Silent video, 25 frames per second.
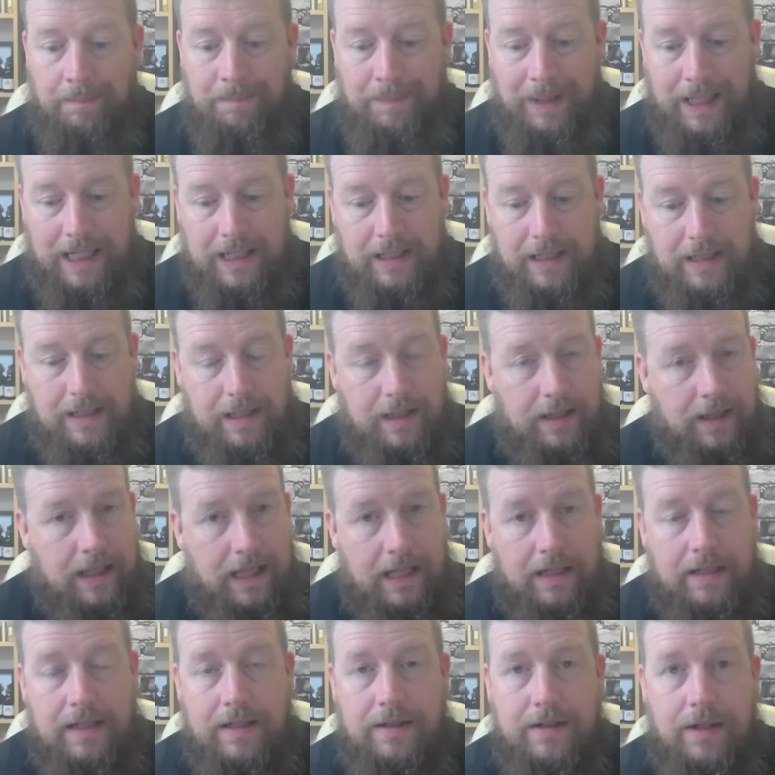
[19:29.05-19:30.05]
But
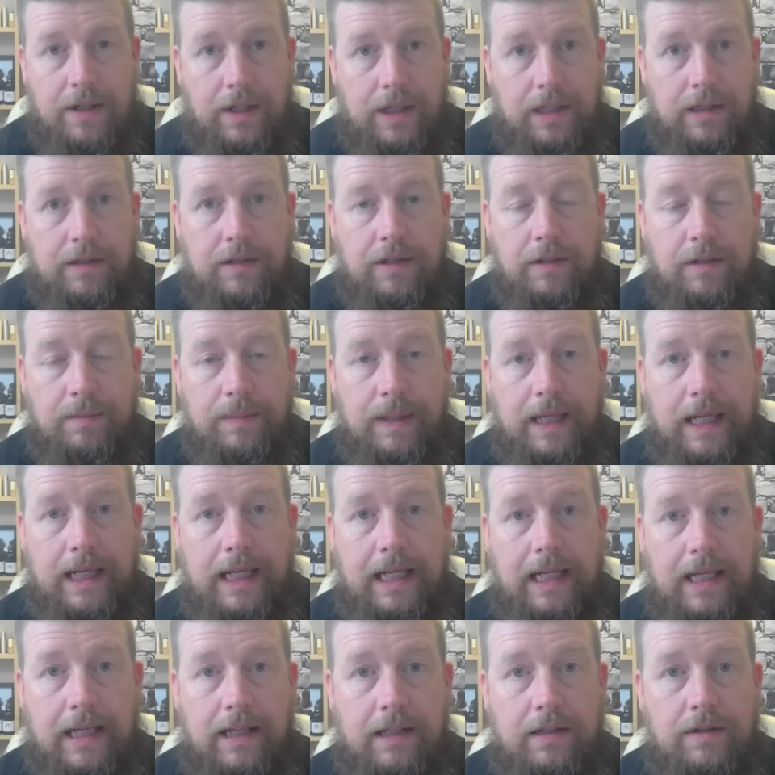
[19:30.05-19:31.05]
they're designed to
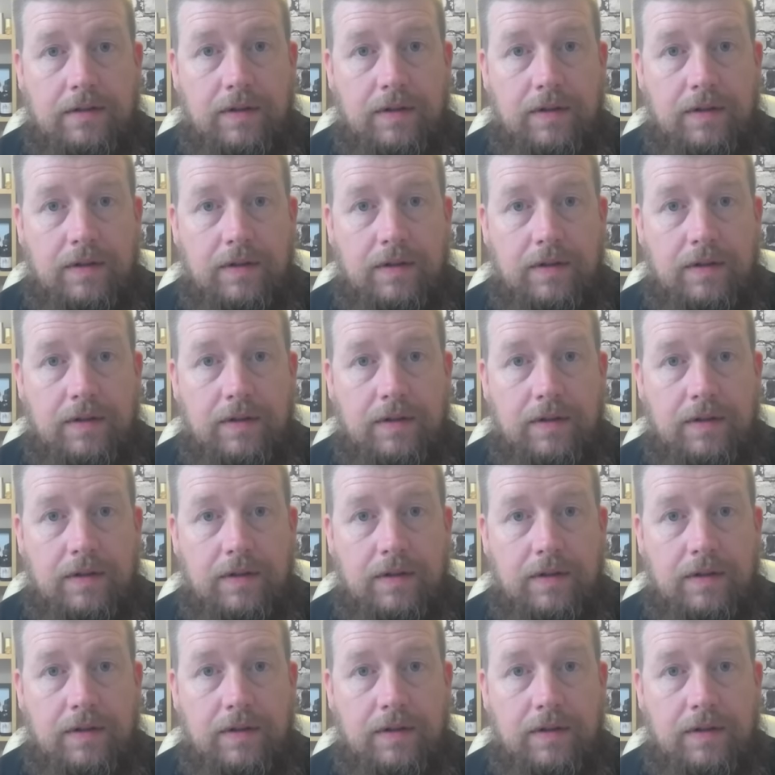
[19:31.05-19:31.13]
be